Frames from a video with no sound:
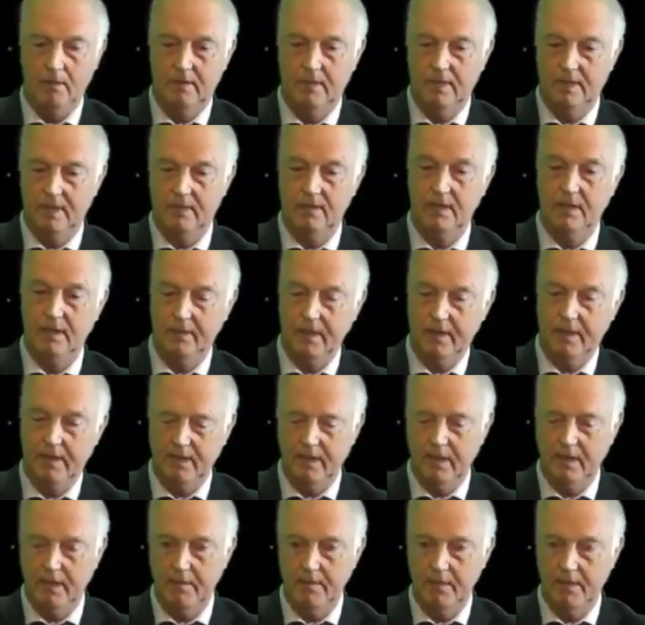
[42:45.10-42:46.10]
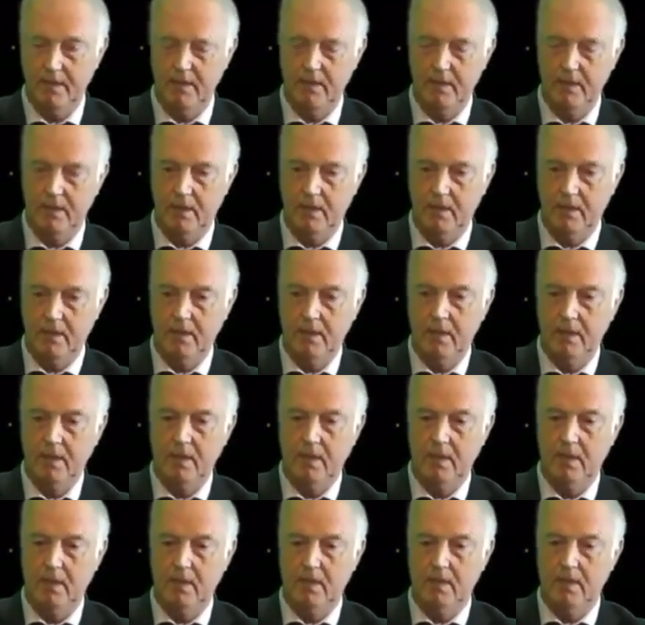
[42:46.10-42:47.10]
disagreeing with anything there, but uh,
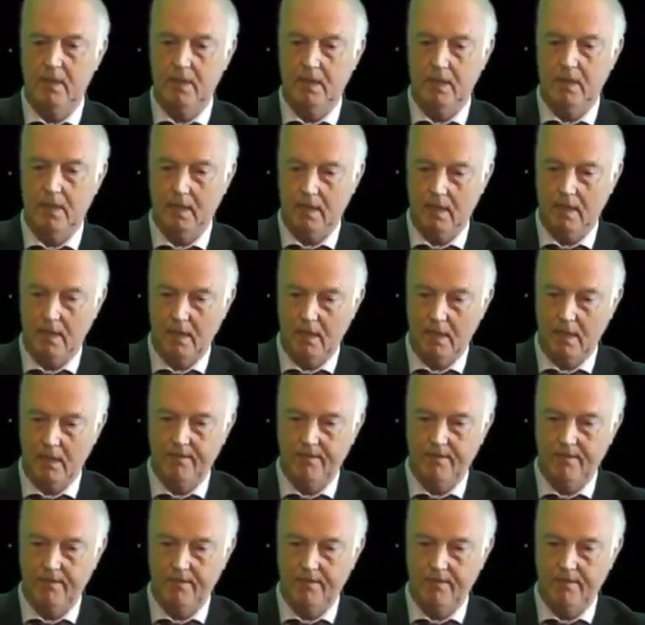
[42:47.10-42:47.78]
I,